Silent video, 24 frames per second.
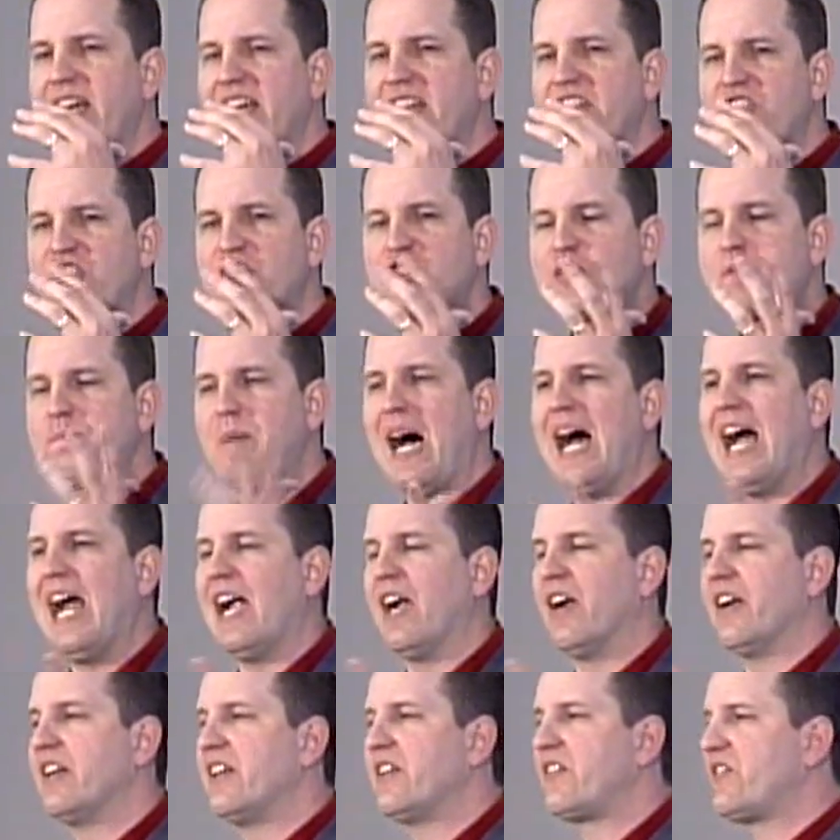
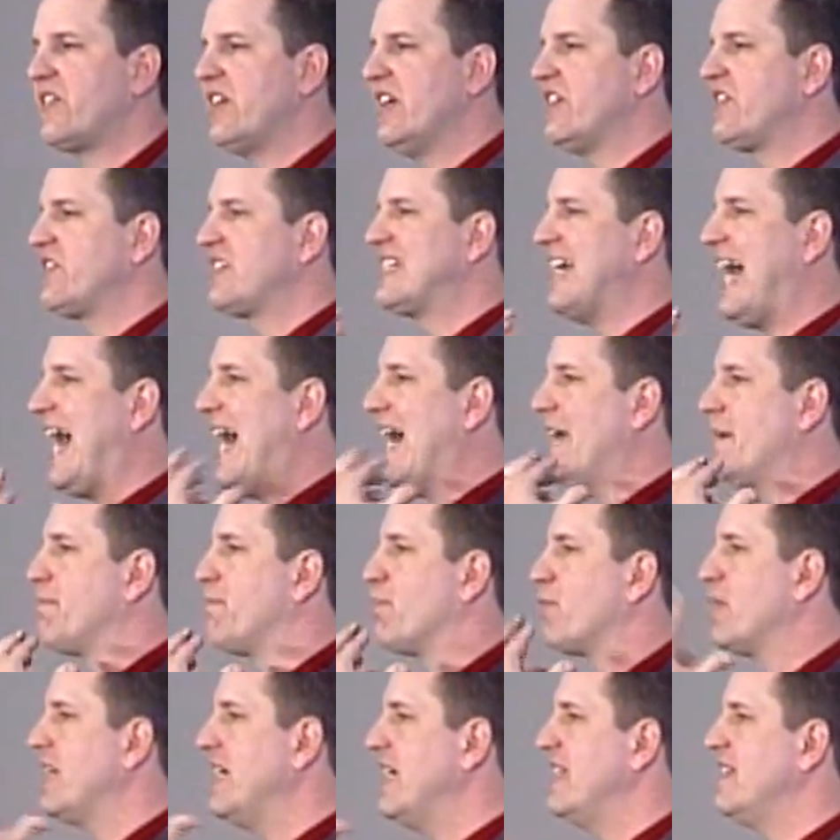inspired it's, it's god
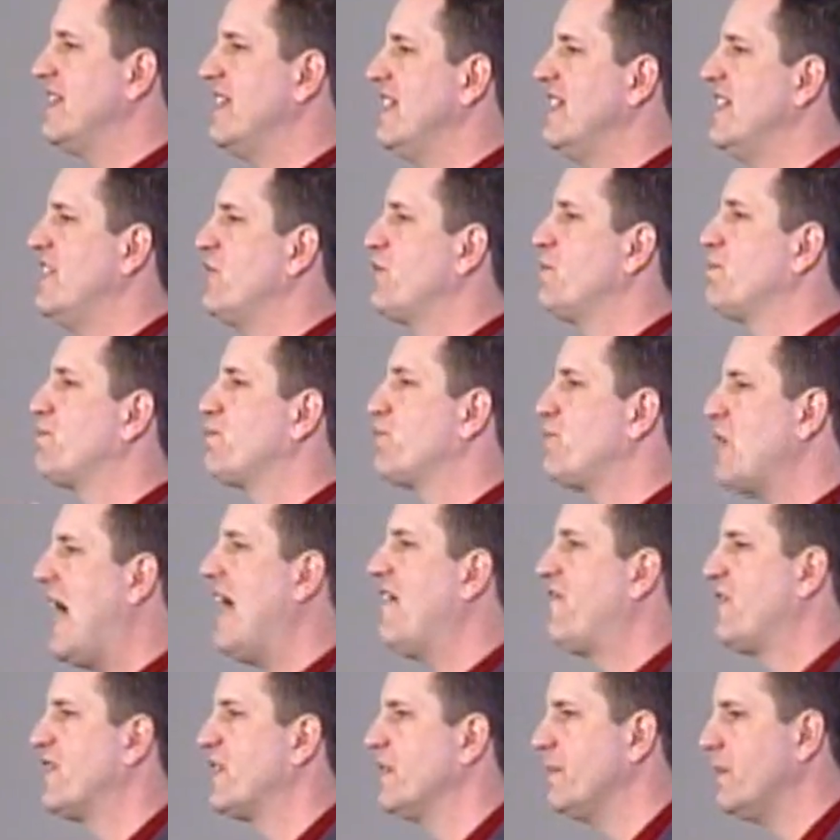breathed and it is
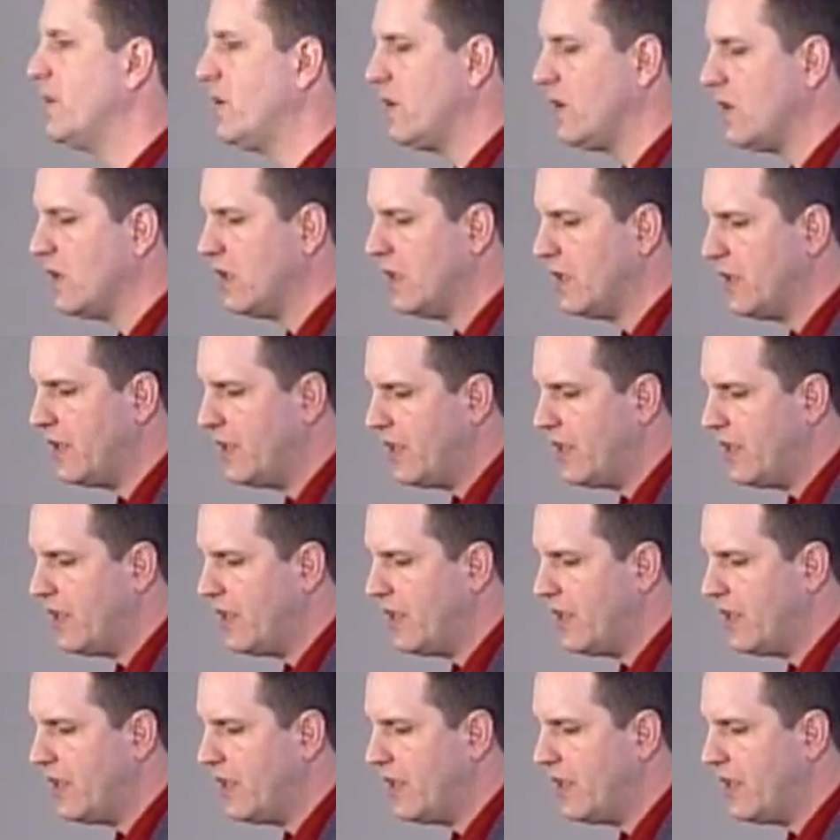profitable